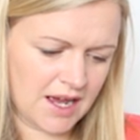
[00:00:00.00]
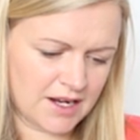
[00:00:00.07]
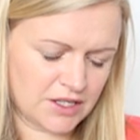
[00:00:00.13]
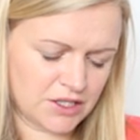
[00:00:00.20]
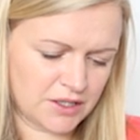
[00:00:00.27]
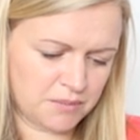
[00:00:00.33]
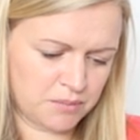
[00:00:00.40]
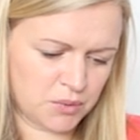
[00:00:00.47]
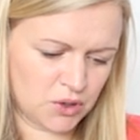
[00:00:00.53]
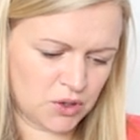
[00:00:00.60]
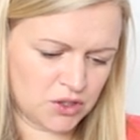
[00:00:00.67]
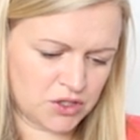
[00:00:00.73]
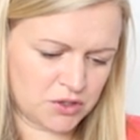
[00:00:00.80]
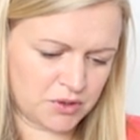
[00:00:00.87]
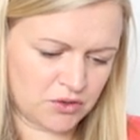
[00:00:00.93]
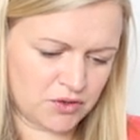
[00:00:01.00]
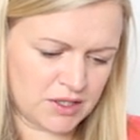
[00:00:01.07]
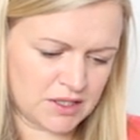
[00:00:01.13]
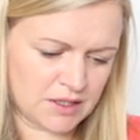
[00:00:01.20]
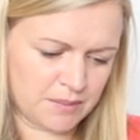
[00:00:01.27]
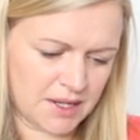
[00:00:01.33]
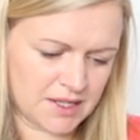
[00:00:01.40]
Engine board to
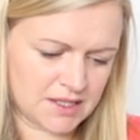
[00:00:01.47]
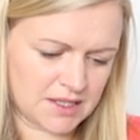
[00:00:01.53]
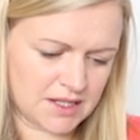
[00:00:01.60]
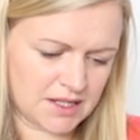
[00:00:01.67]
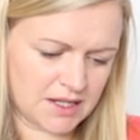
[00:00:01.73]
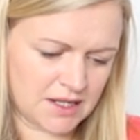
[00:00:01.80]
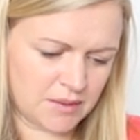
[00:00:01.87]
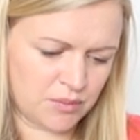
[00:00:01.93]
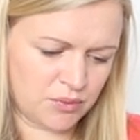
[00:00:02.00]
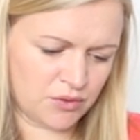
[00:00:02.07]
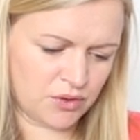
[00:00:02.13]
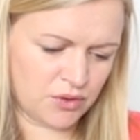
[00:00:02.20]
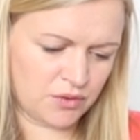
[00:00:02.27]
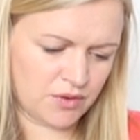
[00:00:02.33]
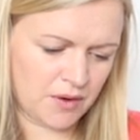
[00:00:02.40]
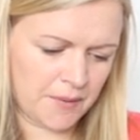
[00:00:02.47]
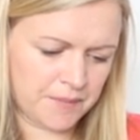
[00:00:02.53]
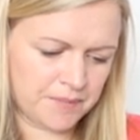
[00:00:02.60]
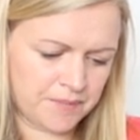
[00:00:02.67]
increase capacity and improve